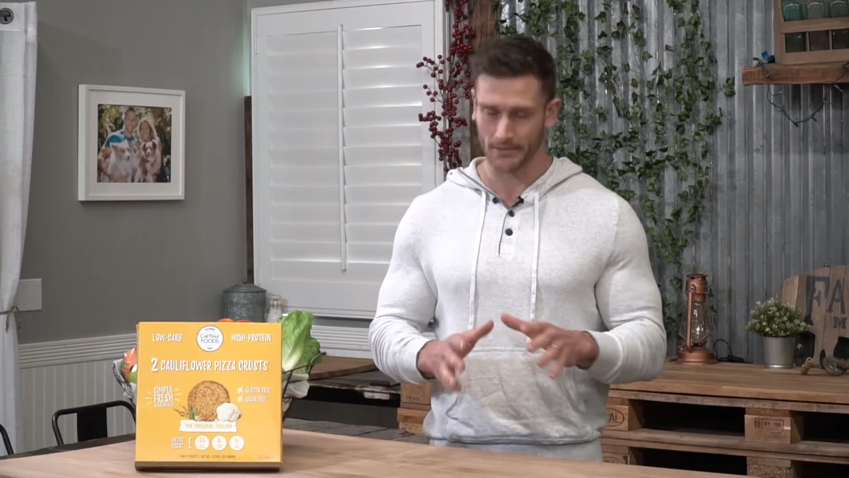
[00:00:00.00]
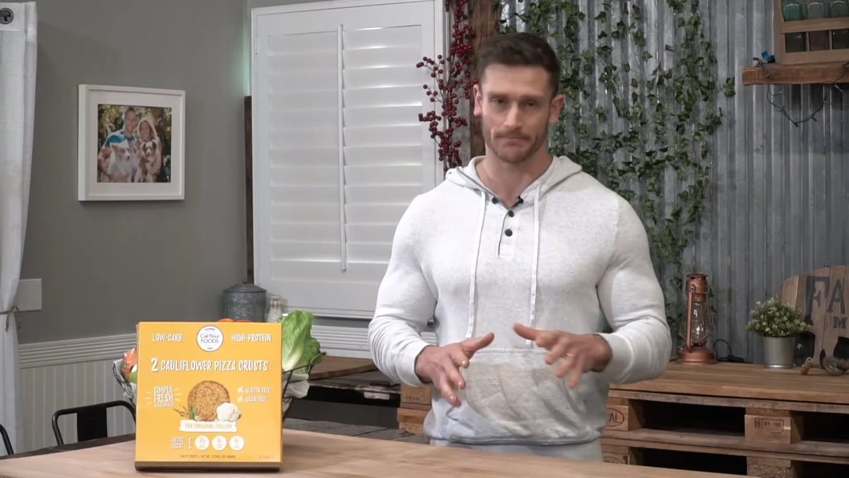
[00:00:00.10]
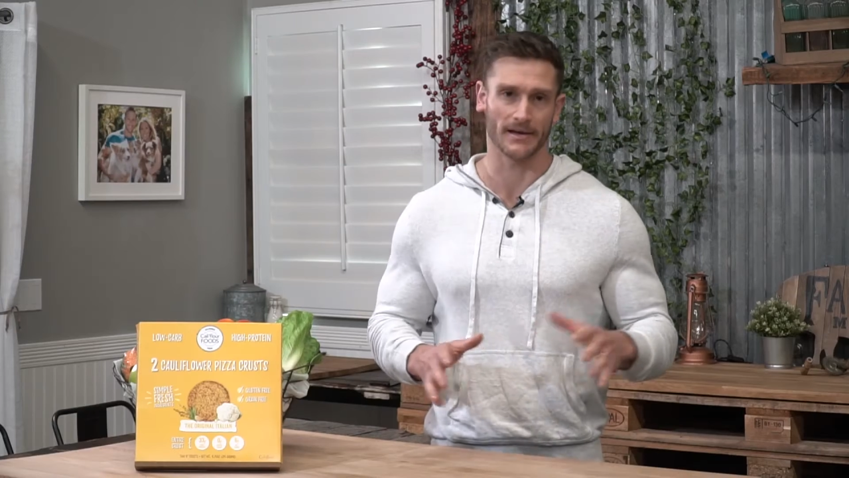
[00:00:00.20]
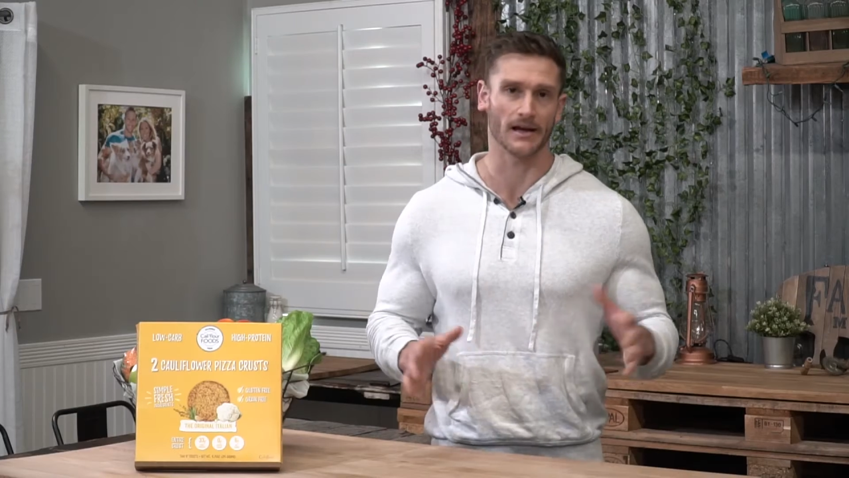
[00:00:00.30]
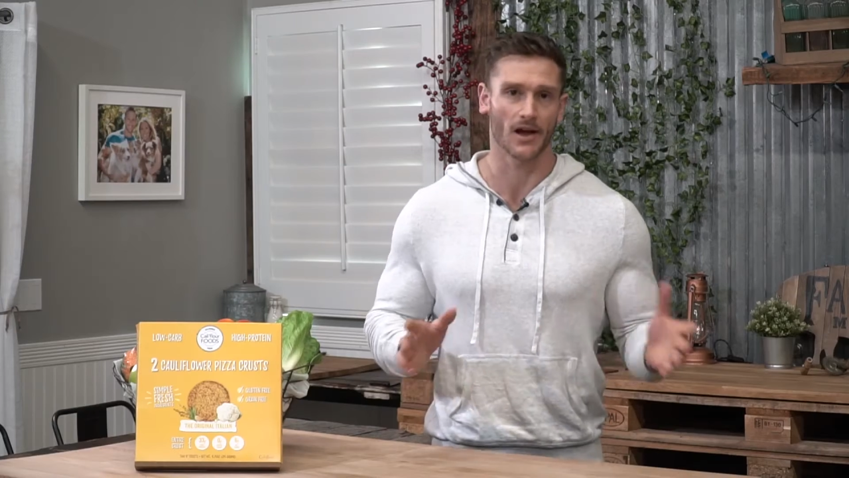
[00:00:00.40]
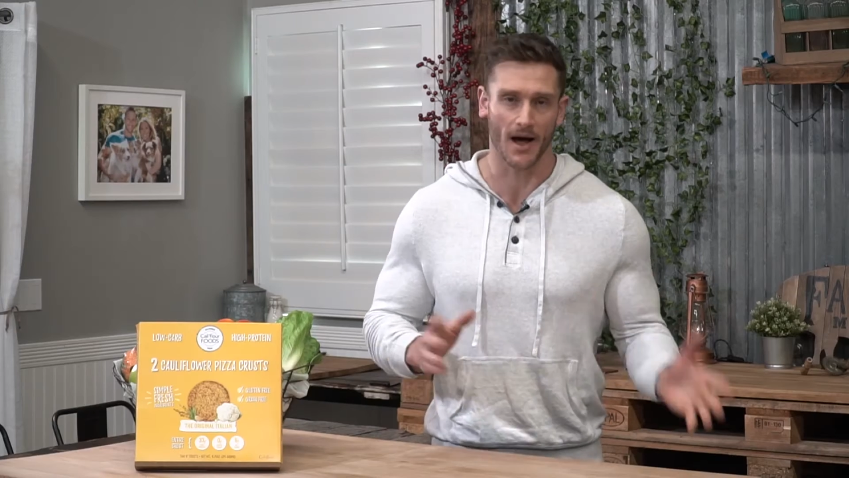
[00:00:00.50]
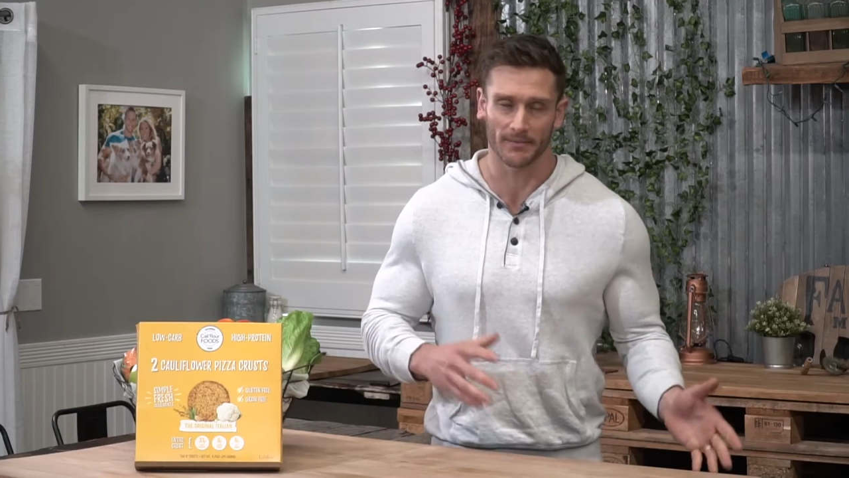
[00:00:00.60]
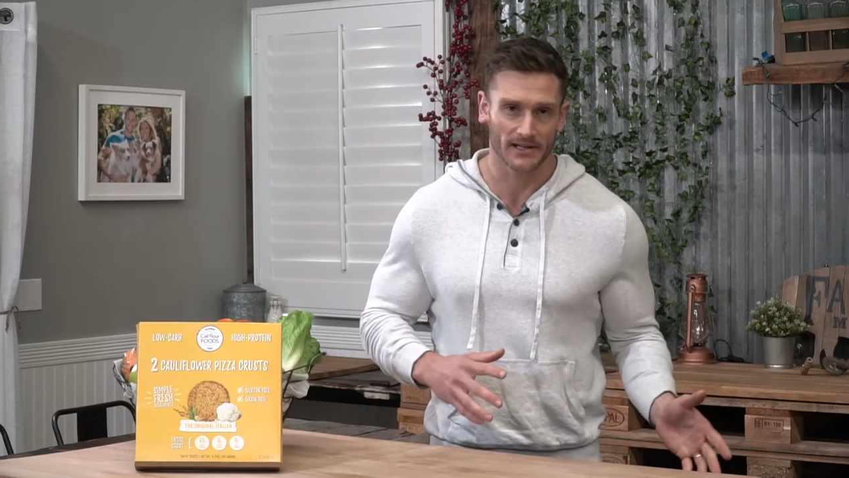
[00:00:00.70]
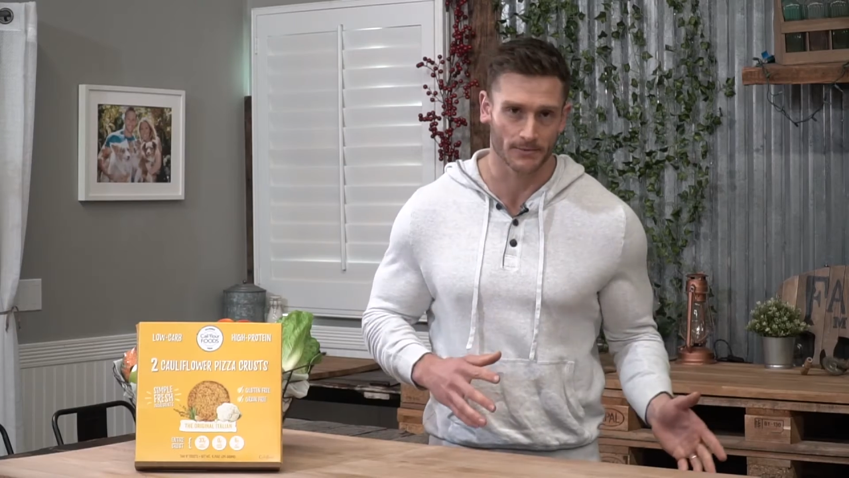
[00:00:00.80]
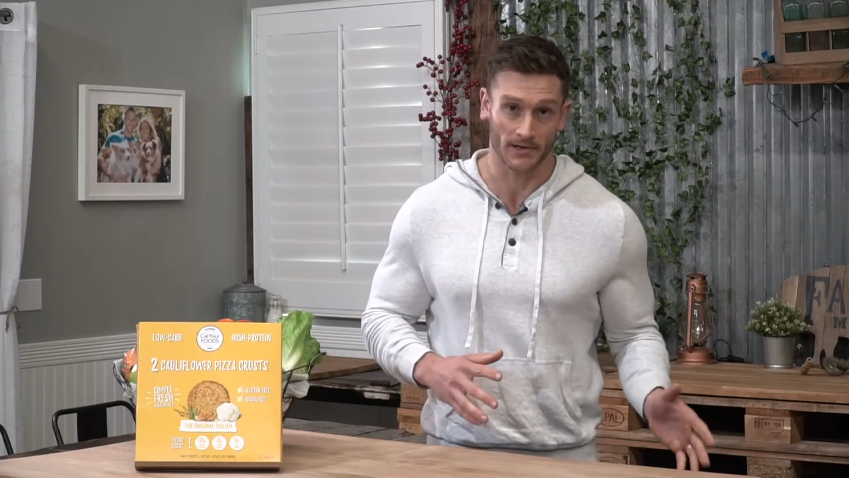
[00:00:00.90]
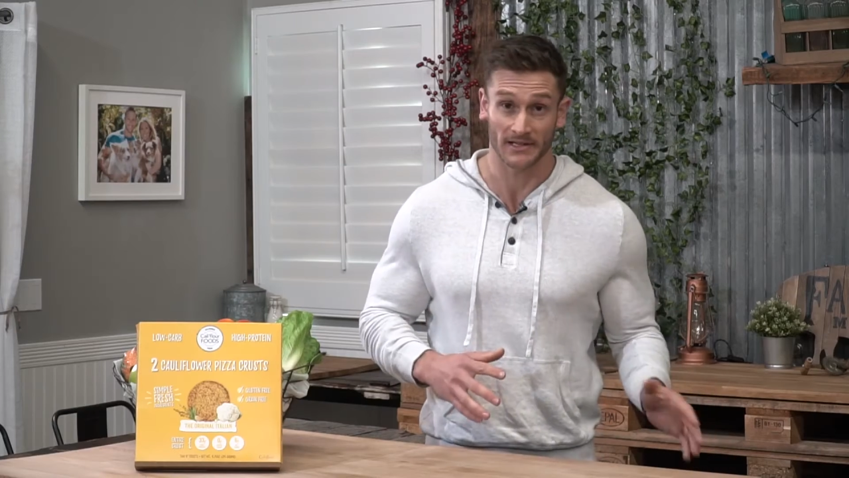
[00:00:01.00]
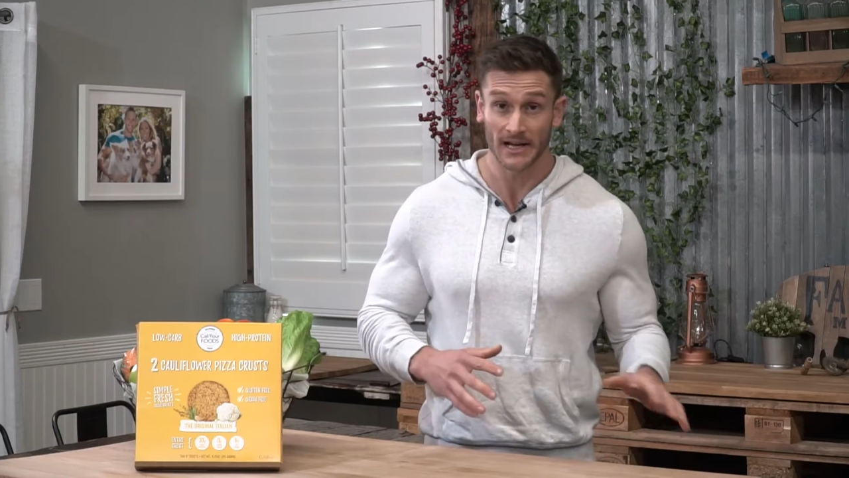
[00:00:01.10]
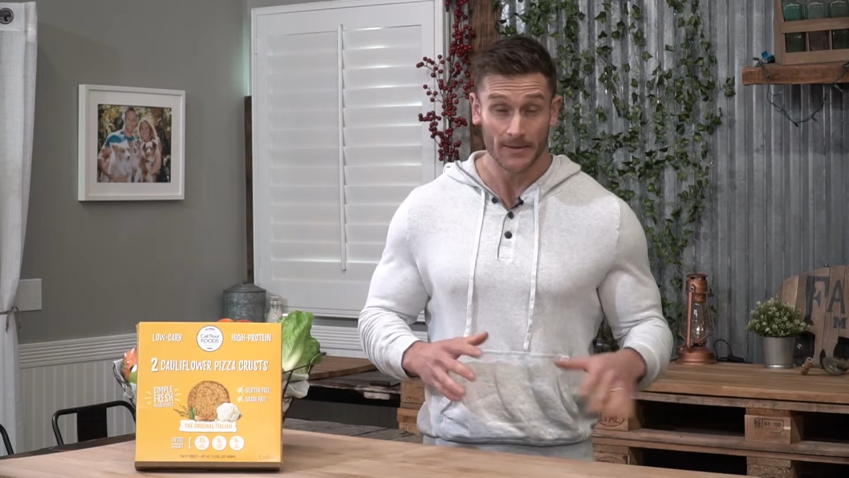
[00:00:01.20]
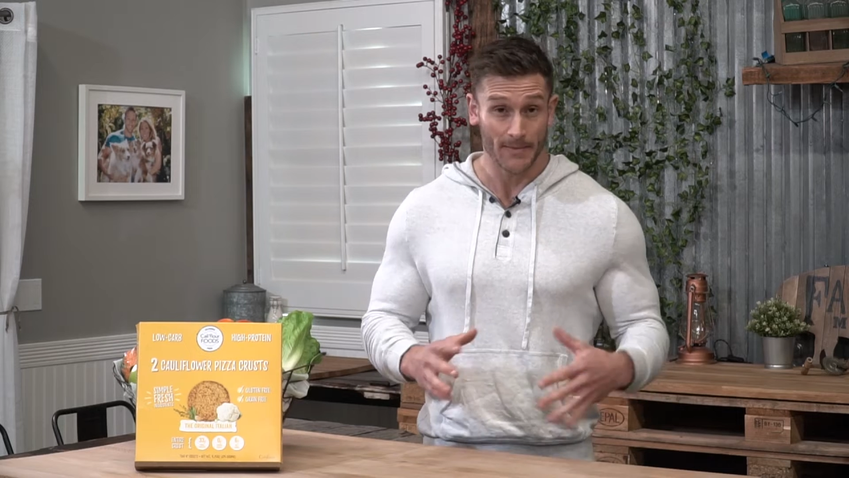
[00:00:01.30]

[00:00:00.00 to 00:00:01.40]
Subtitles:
they're big, complex words,